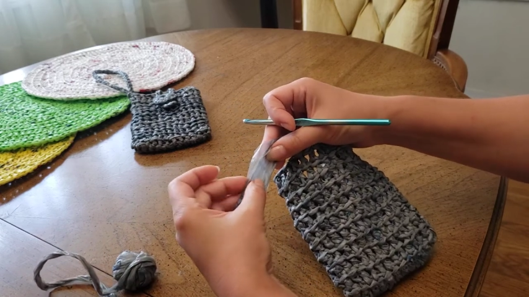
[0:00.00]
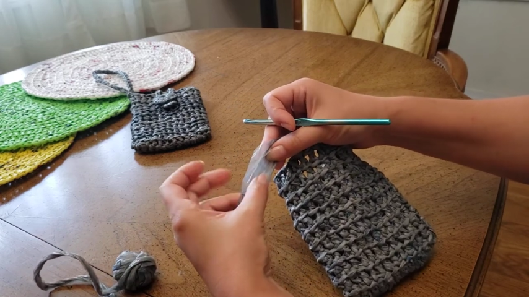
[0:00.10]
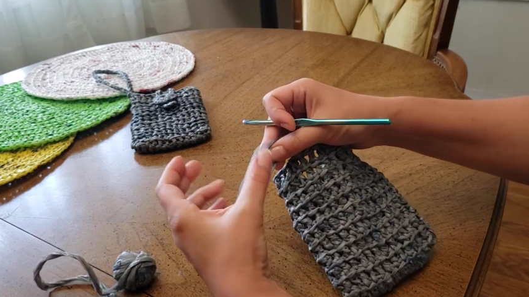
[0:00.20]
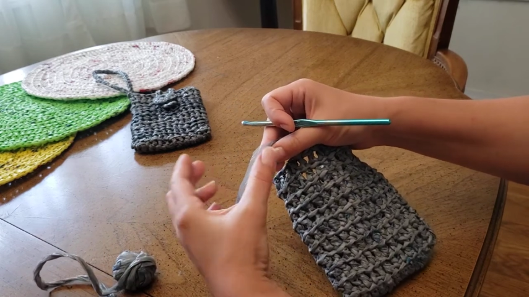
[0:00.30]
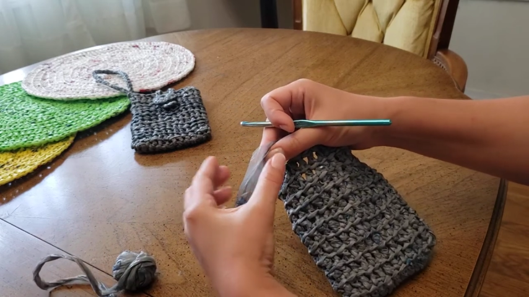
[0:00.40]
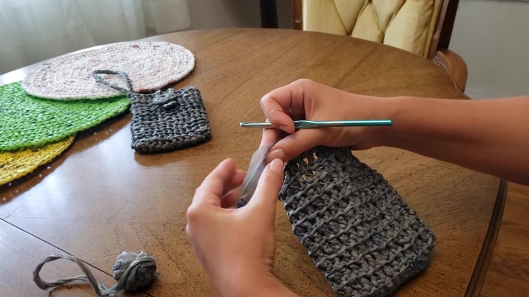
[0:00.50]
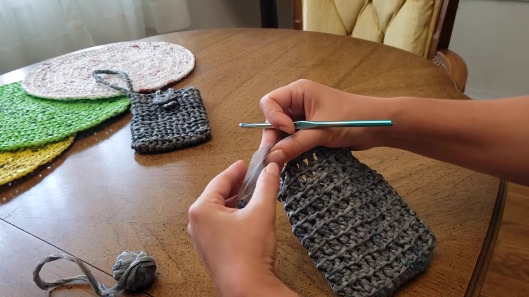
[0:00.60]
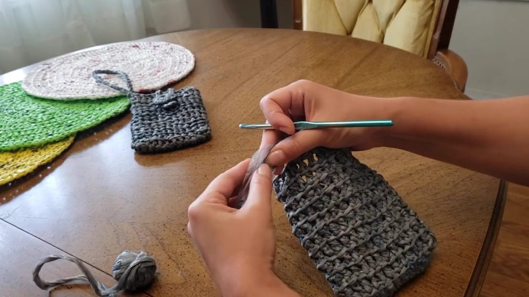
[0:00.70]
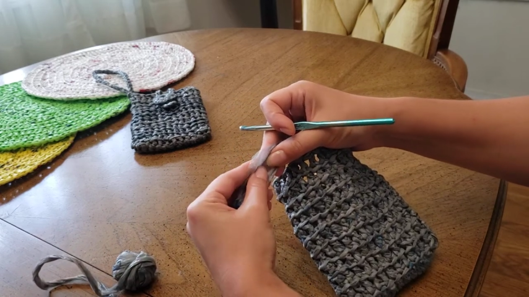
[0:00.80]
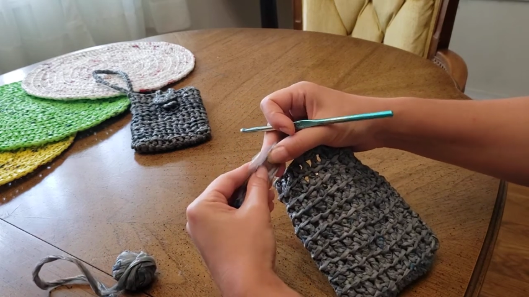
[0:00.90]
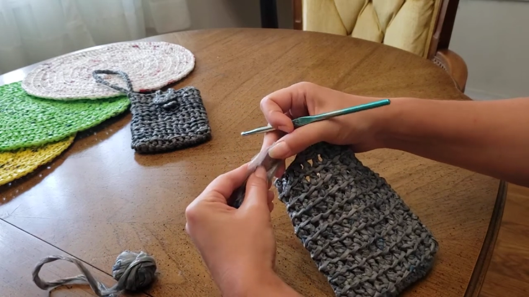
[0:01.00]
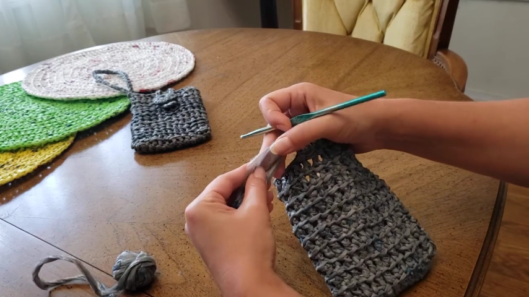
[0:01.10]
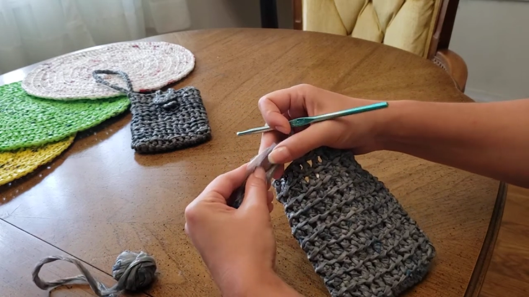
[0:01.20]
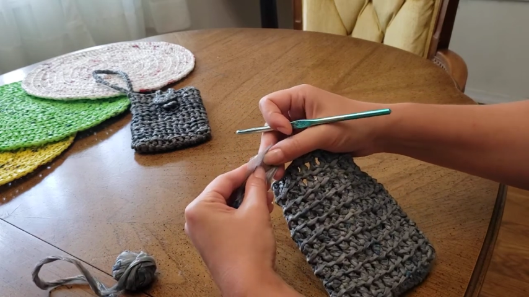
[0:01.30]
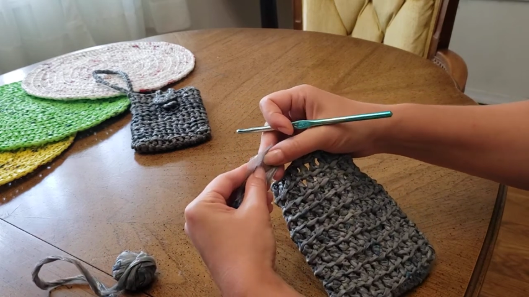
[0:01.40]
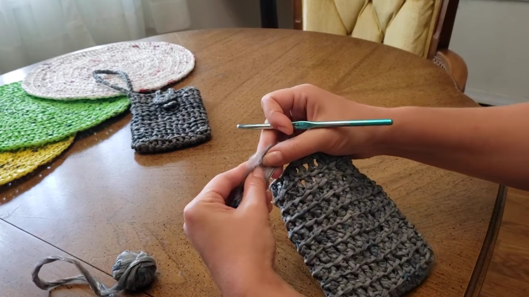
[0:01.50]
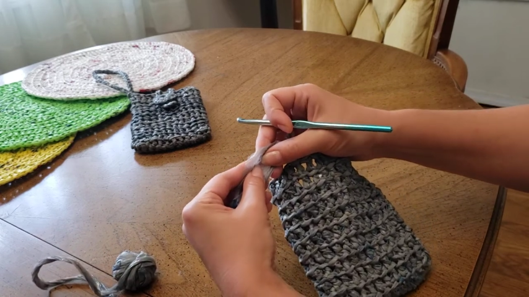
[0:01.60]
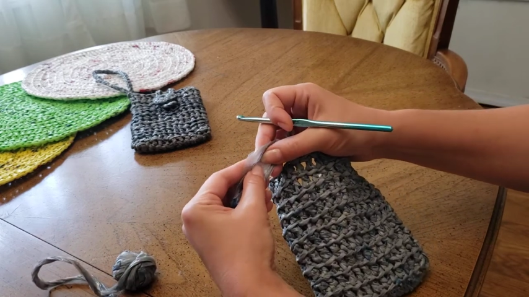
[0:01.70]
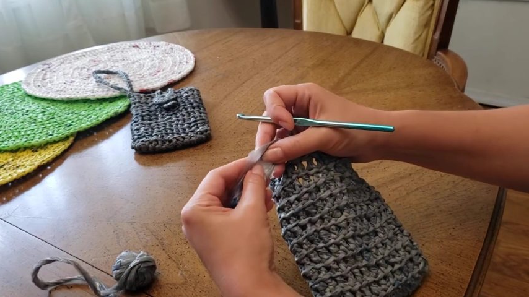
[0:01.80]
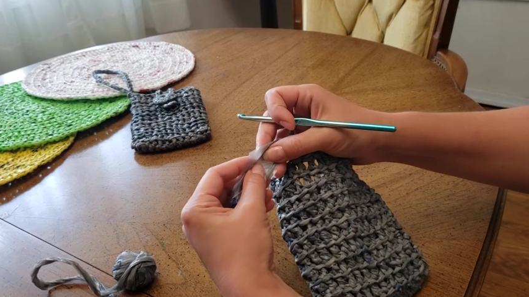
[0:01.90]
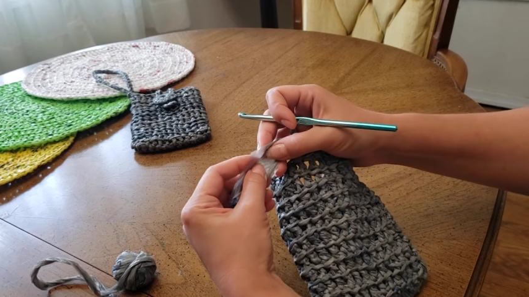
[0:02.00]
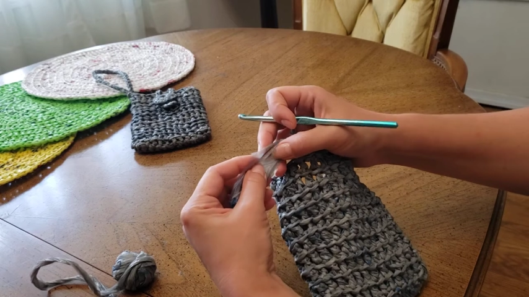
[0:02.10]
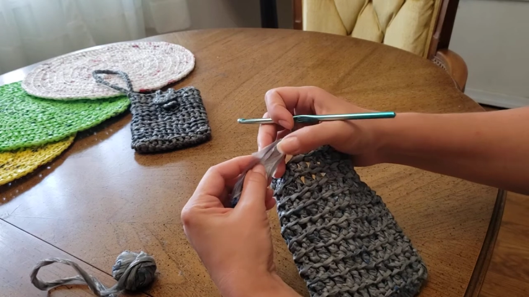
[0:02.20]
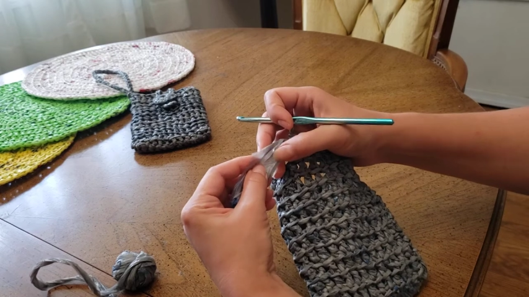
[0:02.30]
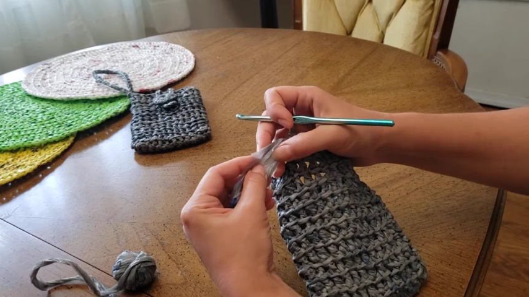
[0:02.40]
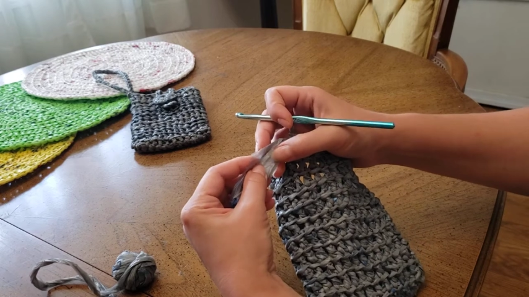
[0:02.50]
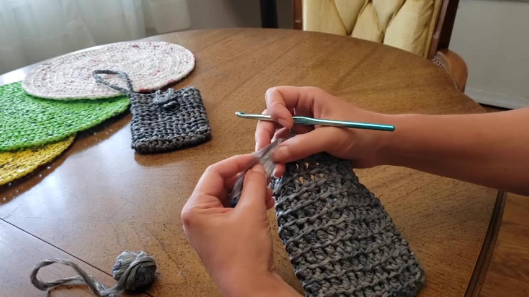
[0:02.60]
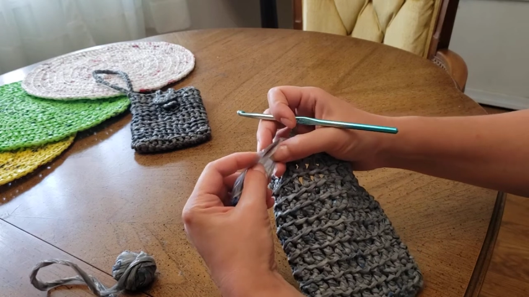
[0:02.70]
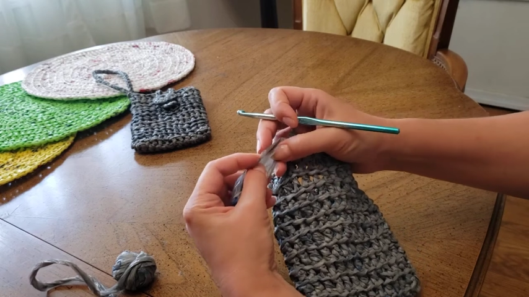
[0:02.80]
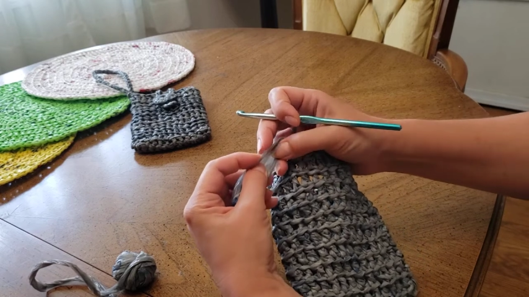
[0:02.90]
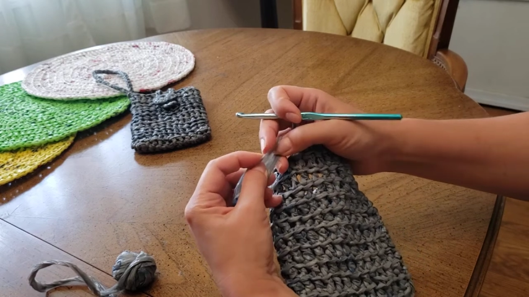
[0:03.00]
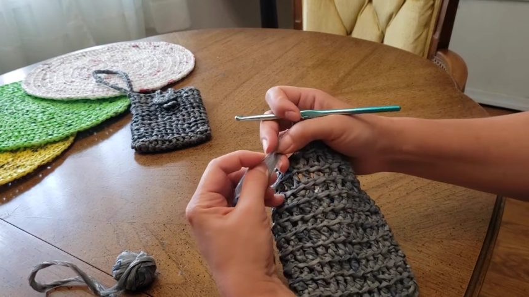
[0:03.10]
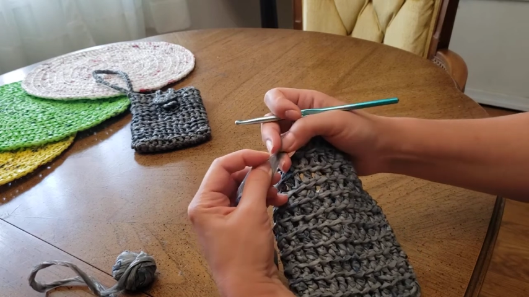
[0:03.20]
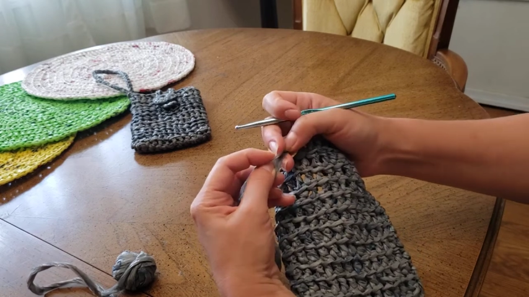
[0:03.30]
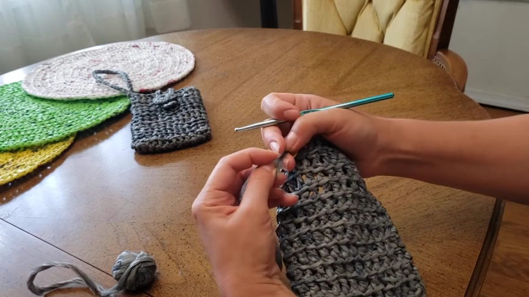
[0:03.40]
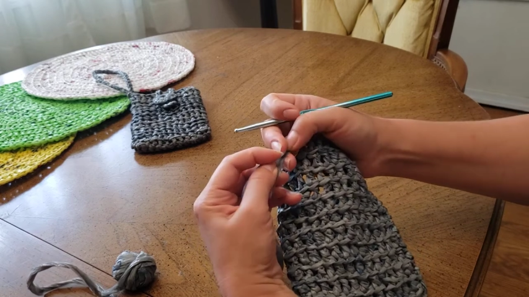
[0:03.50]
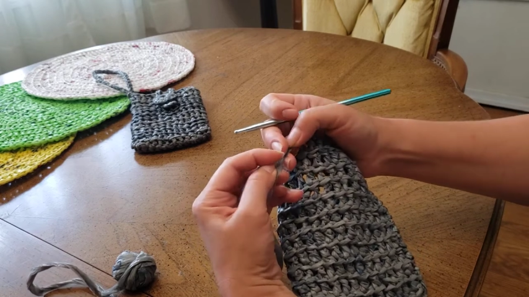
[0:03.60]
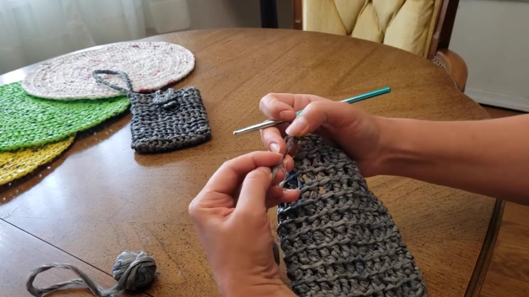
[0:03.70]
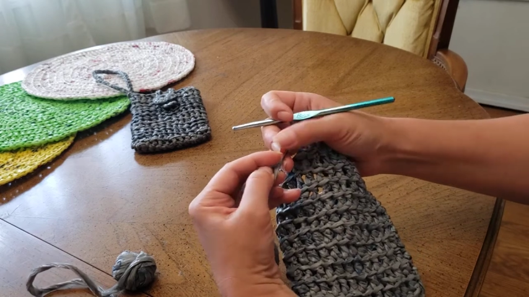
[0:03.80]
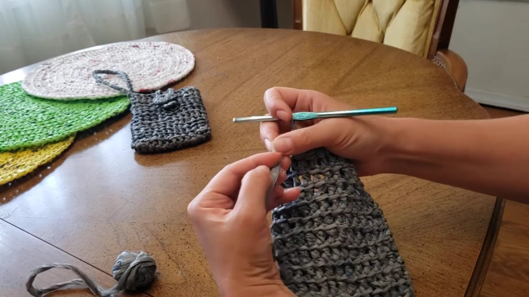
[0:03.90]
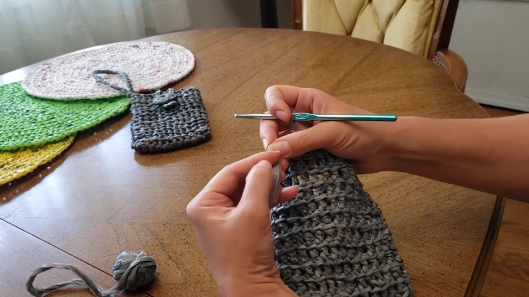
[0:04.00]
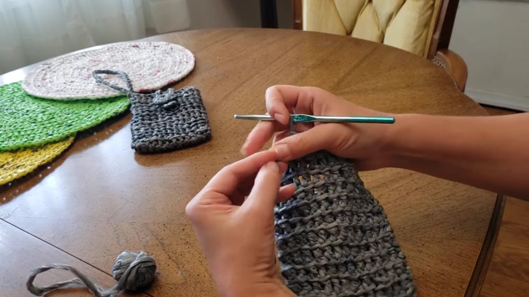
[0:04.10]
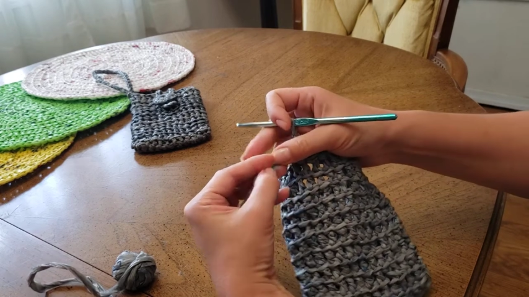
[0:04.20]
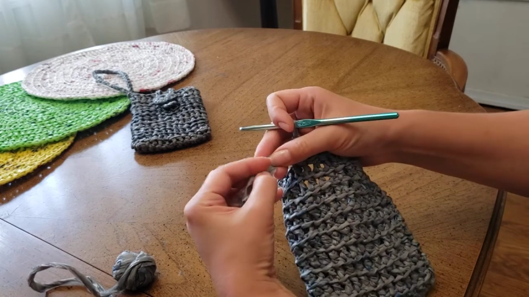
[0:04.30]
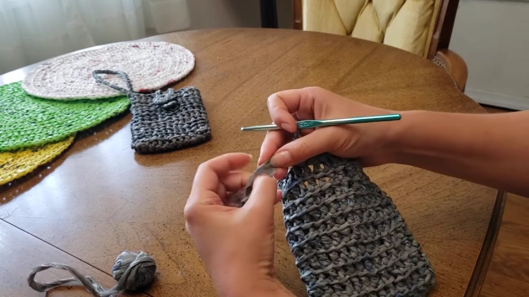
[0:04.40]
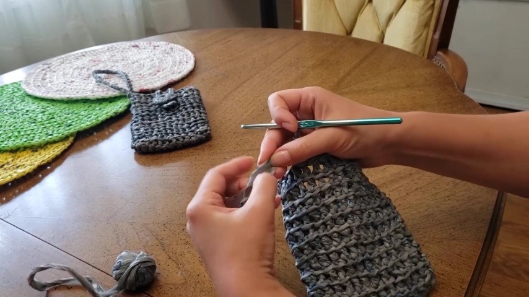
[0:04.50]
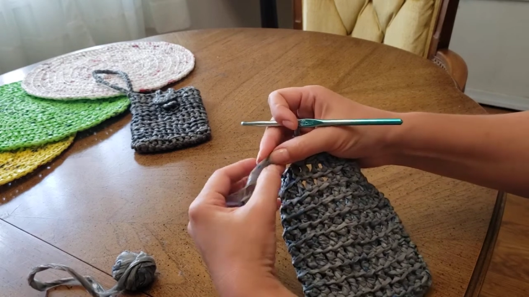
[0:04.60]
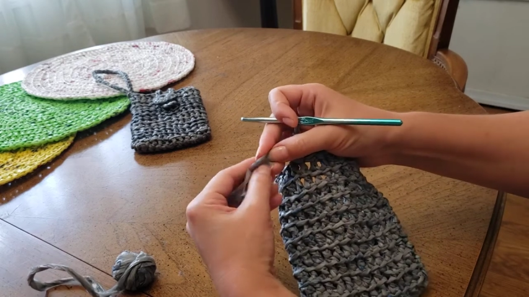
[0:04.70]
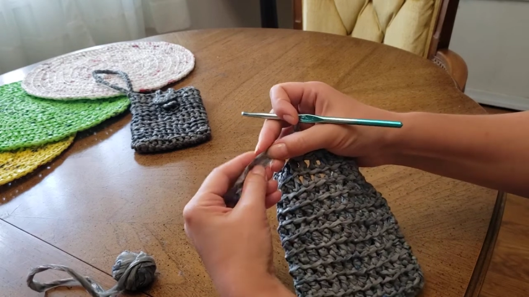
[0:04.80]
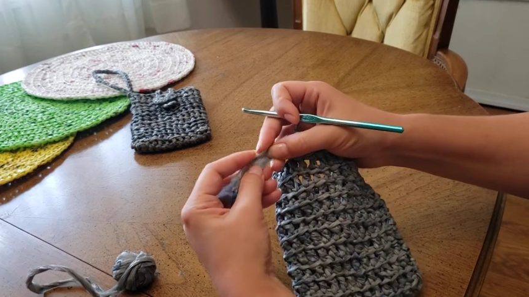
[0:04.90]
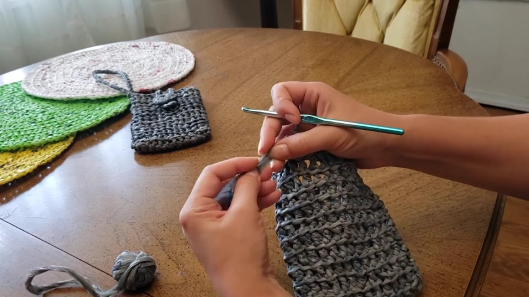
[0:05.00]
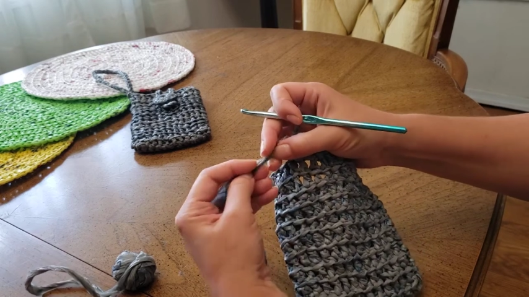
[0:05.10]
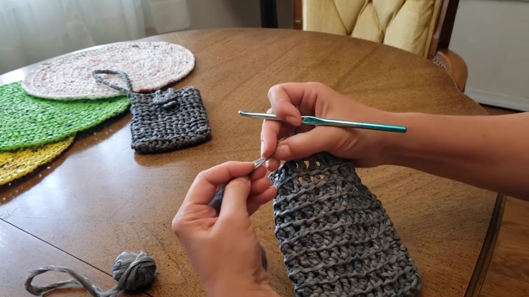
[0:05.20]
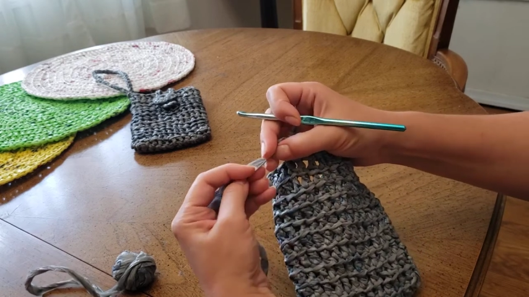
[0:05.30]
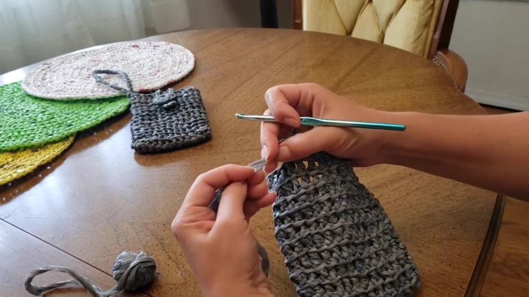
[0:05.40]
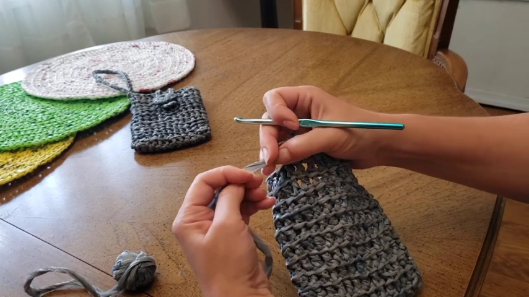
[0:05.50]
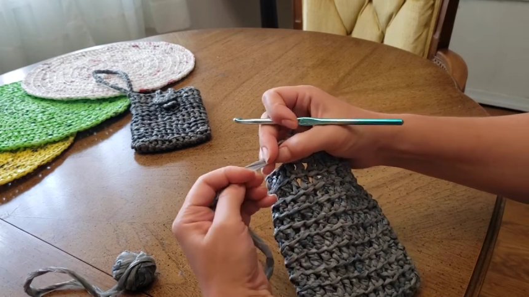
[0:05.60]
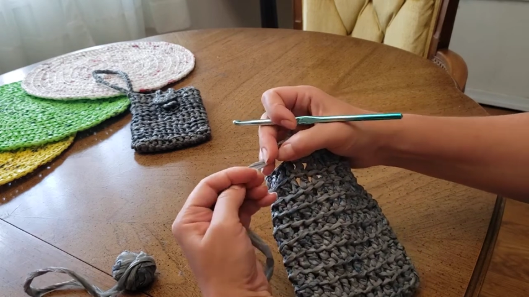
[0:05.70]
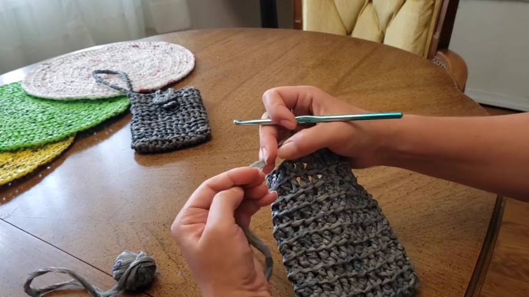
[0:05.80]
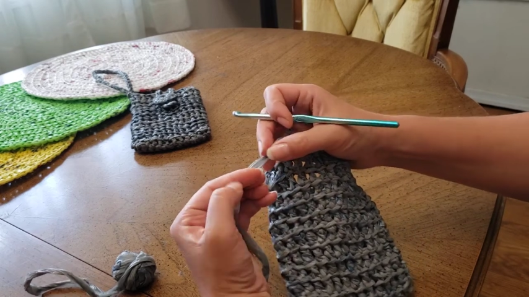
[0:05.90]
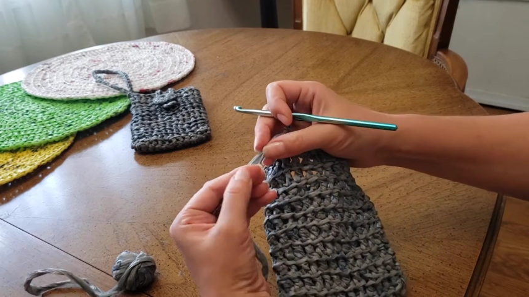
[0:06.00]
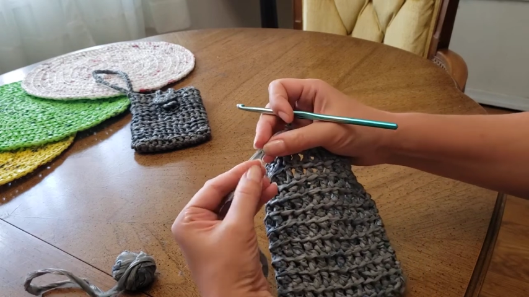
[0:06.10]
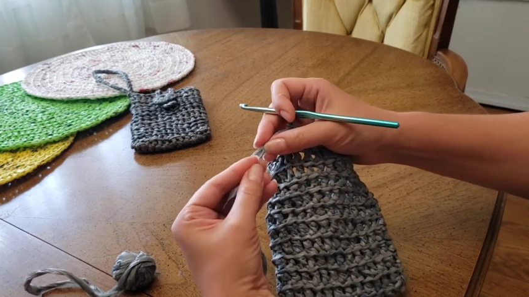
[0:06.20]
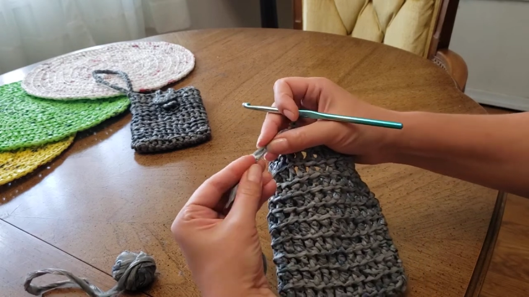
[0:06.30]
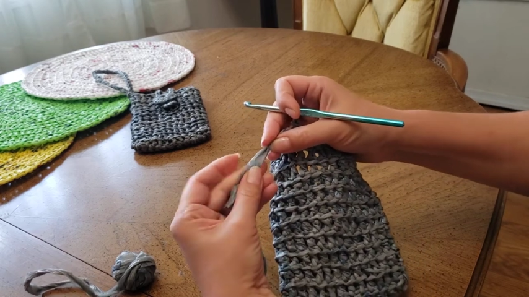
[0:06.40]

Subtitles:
Nobody's mouth can be seen.